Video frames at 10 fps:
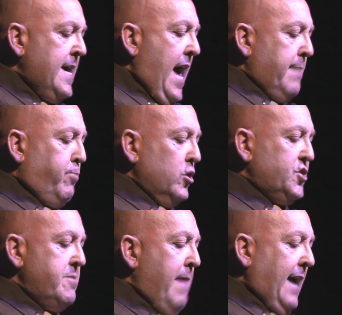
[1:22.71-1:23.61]
and
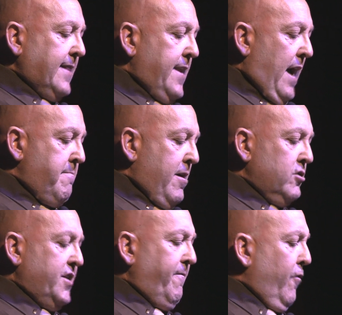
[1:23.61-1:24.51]
pushing back the nightmares
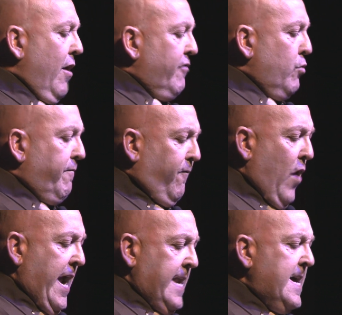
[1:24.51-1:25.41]
that forever
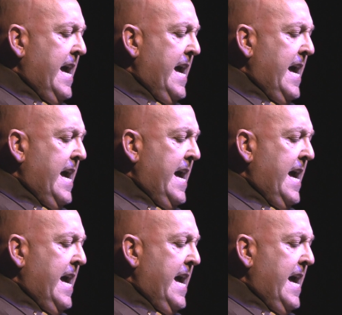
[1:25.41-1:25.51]
refrain,